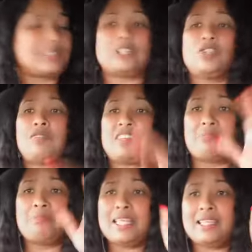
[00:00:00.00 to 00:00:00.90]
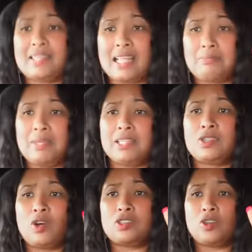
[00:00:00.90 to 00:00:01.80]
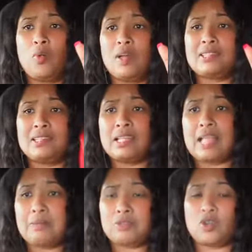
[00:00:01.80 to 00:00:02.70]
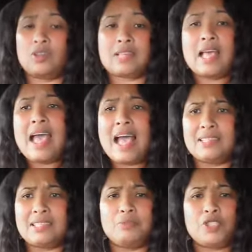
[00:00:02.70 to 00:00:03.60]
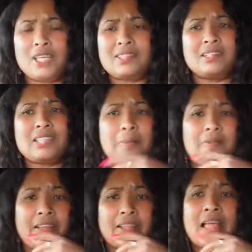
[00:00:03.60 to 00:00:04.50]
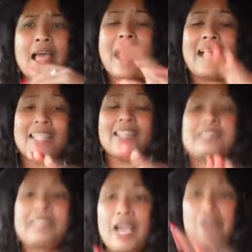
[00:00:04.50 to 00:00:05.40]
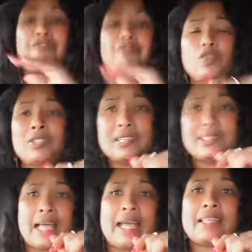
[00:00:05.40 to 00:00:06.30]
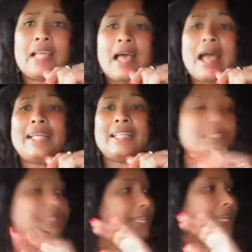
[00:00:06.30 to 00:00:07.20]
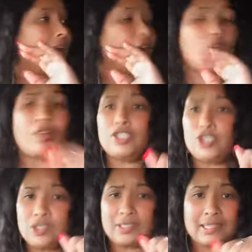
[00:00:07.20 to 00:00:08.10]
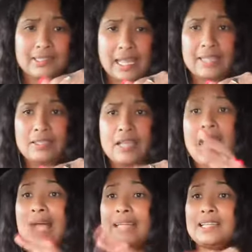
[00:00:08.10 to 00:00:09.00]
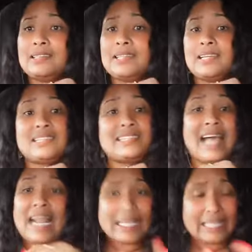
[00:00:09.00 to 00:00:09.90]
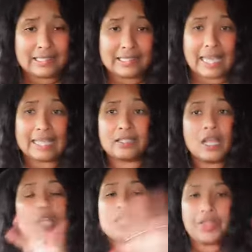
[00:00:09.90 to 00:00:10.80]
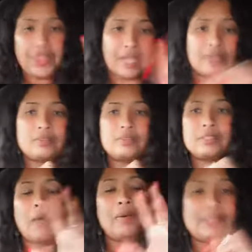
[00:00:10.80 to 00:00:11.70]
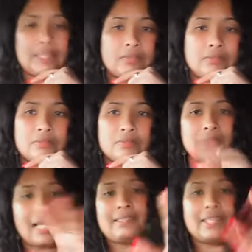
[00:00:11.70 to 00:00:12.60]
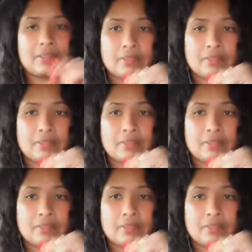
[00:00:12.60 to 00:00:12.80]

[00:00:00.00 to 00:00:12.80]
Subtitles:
I don't know if it's meat in that meat sauce or what's in the damn sauce, and some cheese on top of it. I didn't see a fruit in sight. I didn't see a green juice in sight. I didn't see salad in sight. Nothing. That was it. That's it.